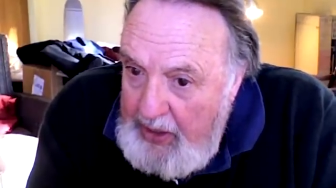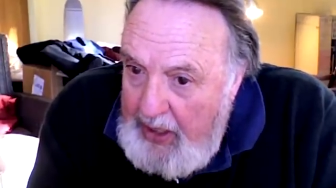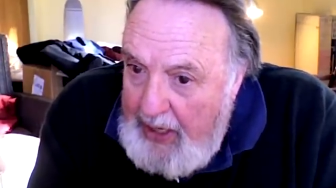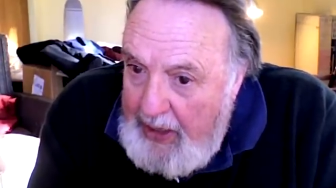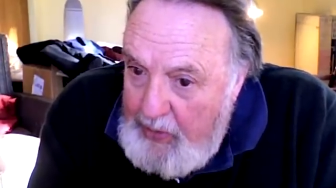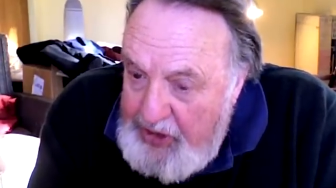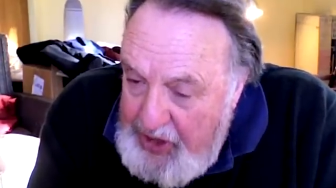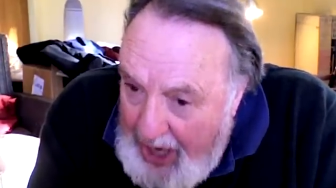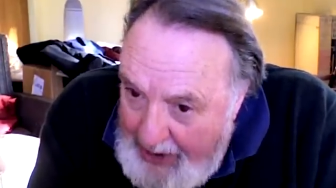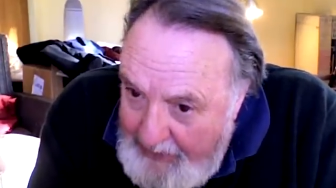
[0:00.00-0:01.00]
And it was
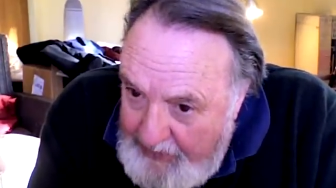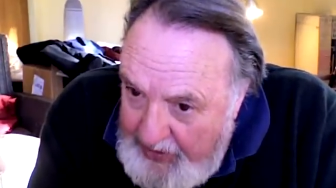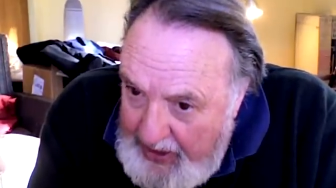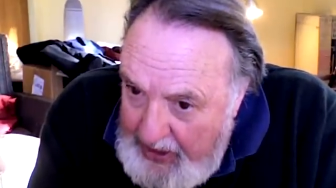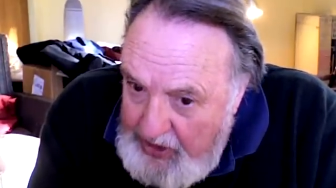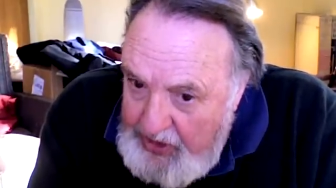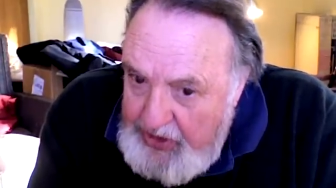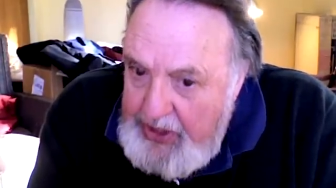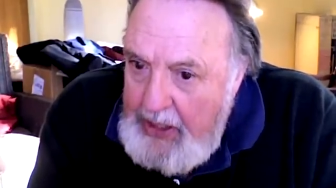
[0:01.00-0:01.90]
time phased,